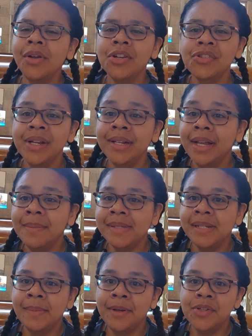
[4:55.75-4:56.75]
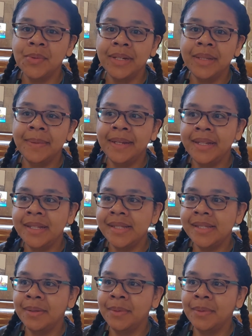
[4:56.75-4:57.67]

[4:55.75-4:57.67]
Our train comes in about 20 minutes,